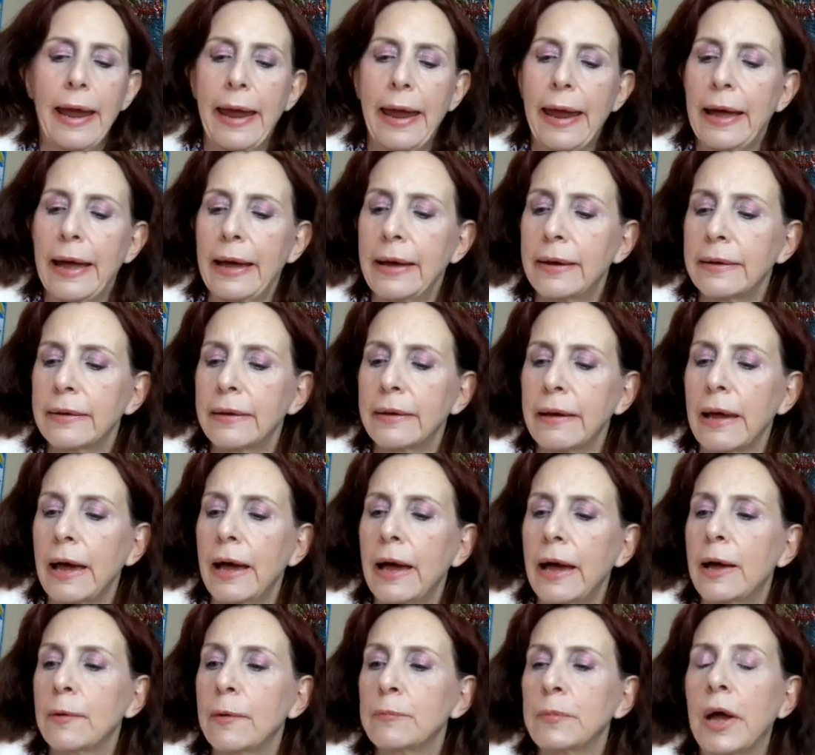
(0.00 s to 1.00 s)
And
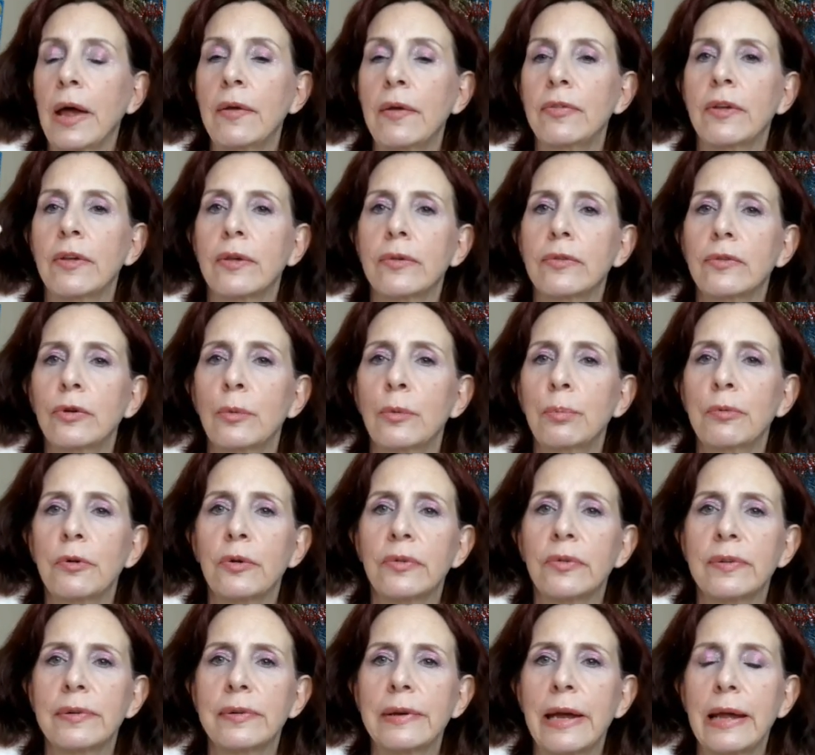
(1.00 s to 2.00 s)
um, I have the
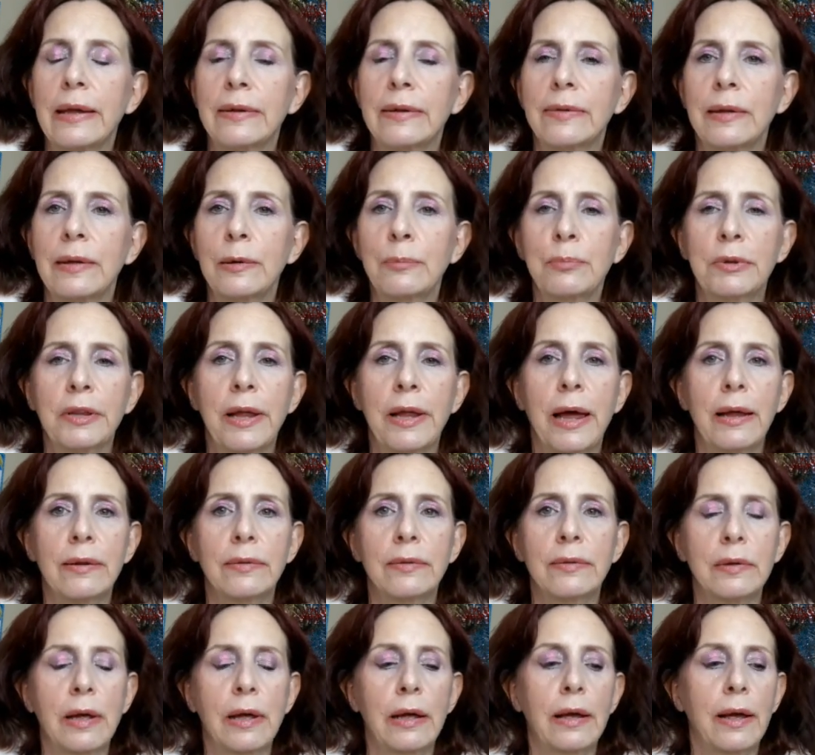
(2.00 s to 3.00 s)
Superstay C
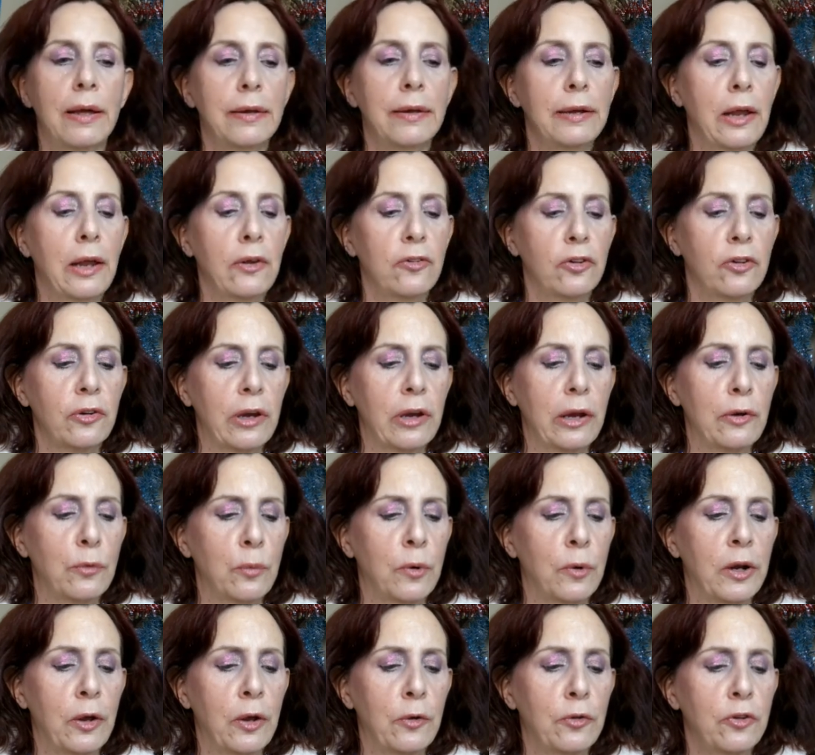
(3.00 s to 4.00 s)
Plus on and Shade
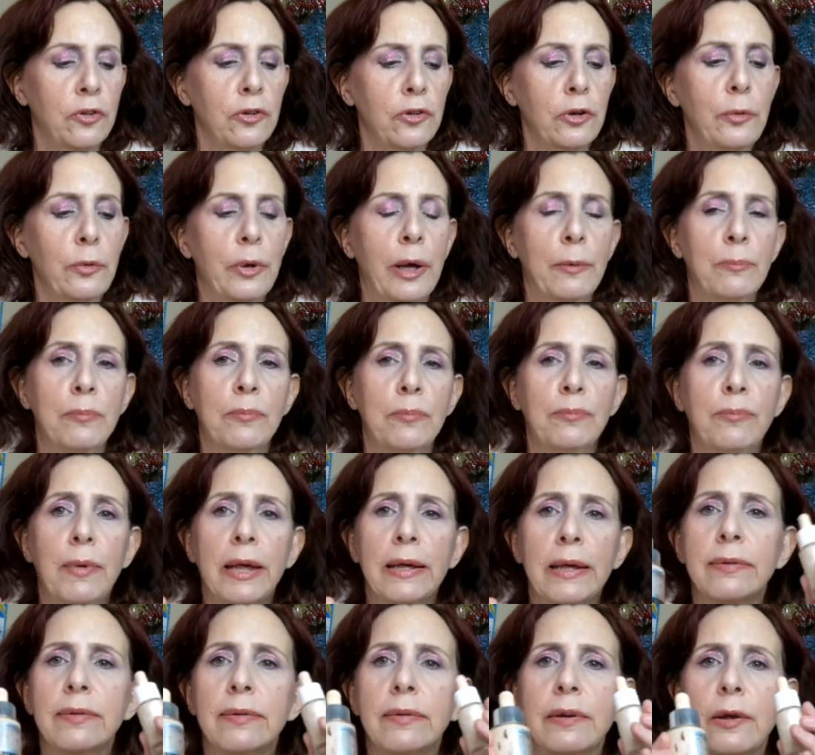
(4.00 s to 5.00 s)
102. I
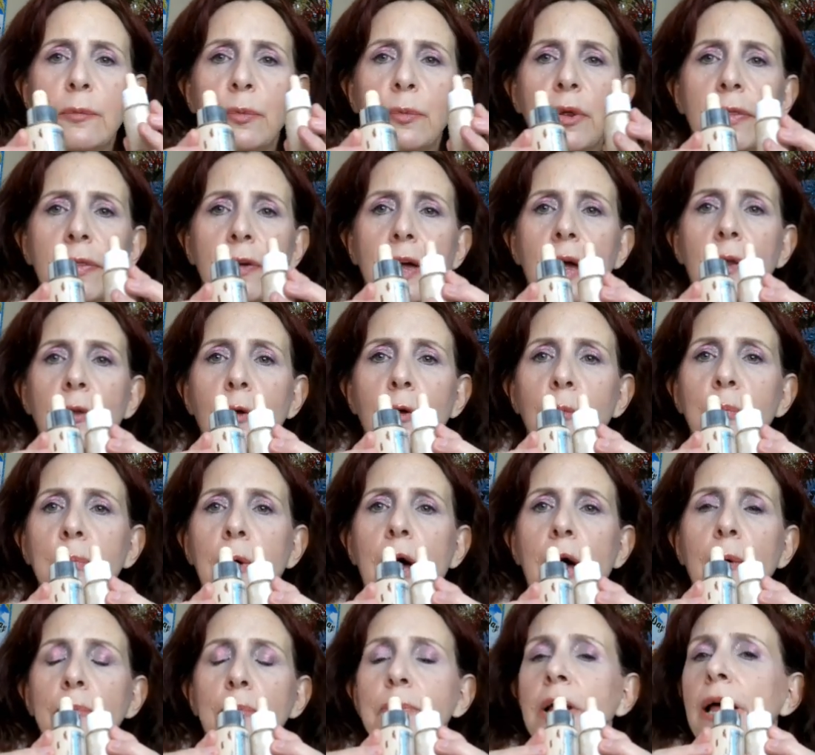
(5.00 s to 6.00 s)
mixed it with
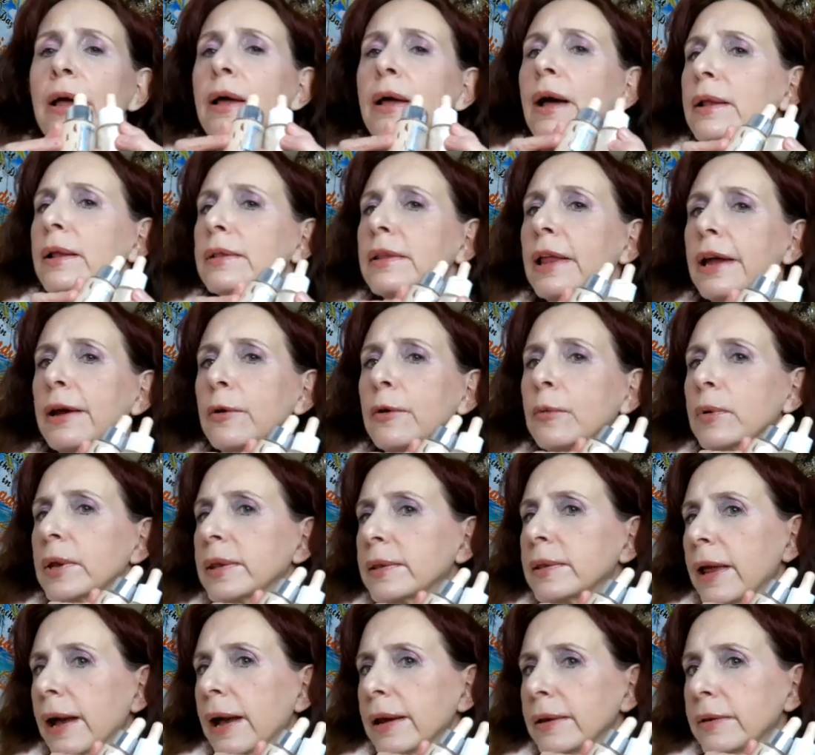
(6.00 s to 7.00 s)
ColourPop
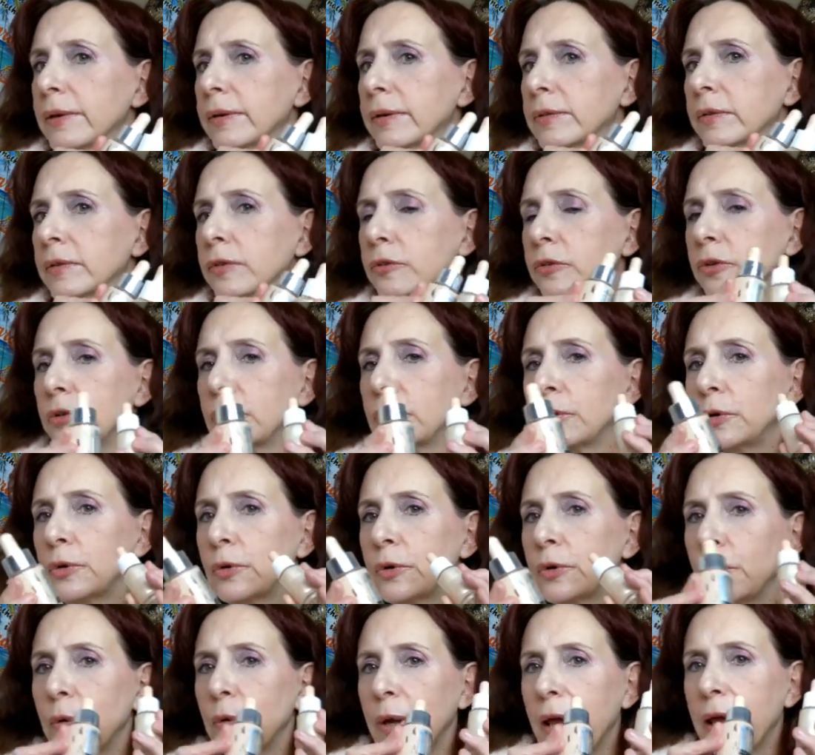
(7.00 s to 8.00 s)
Liquid Lites
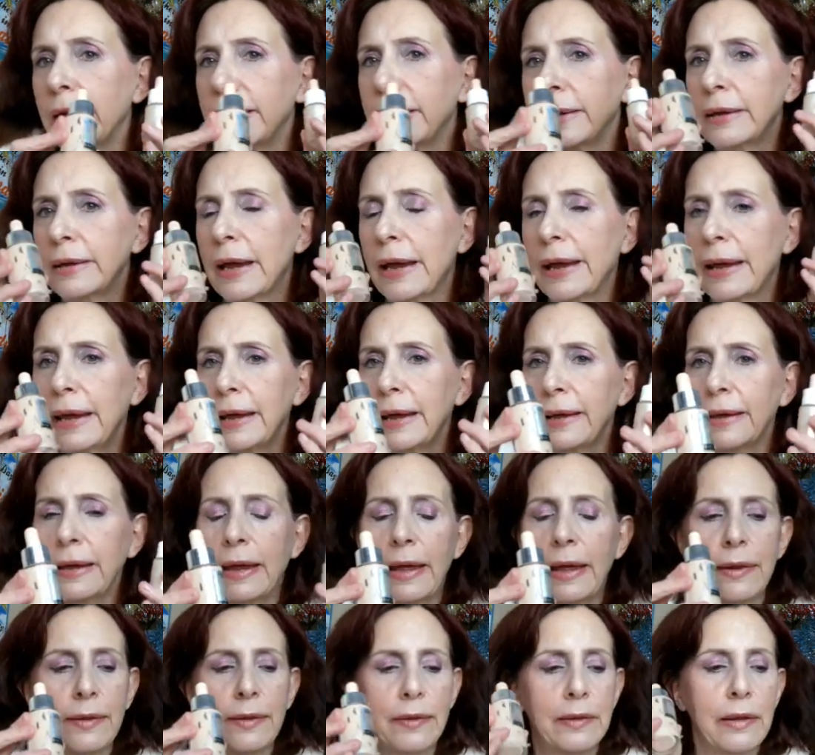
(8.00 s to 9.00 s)
to go ahead
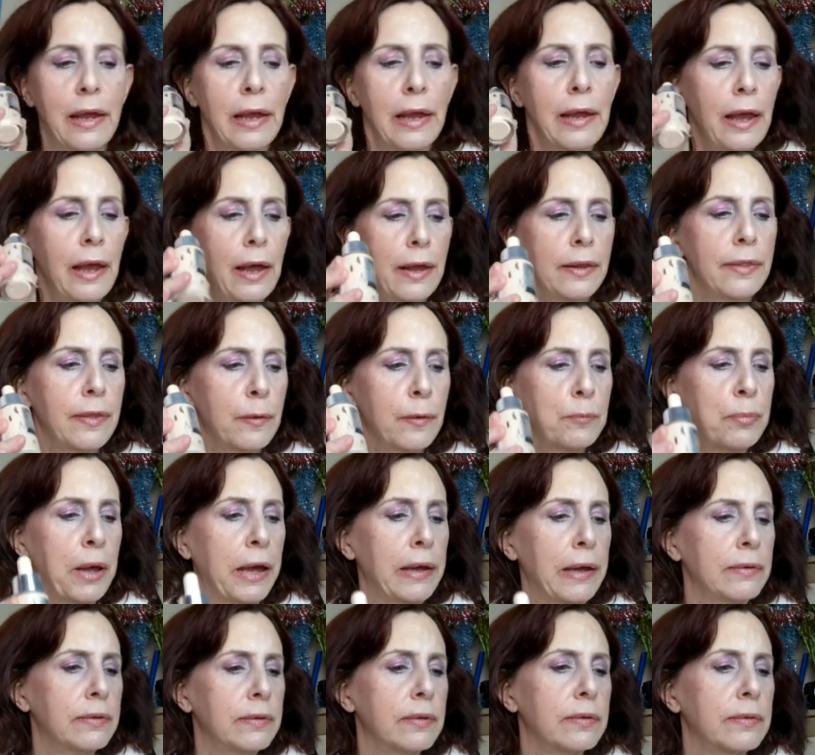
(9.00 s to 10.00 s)
and get the
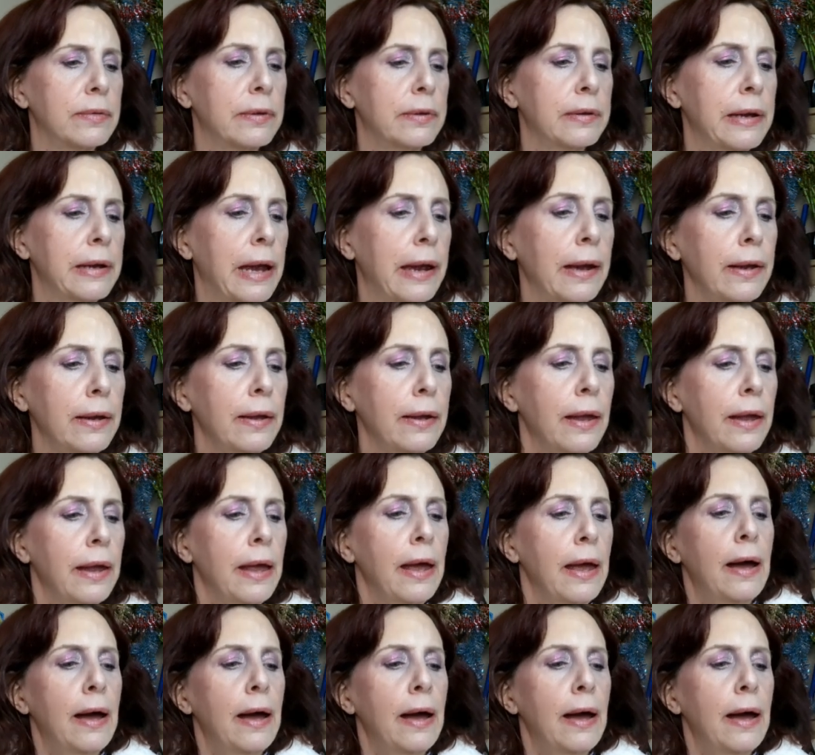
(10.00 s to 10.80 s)
base today.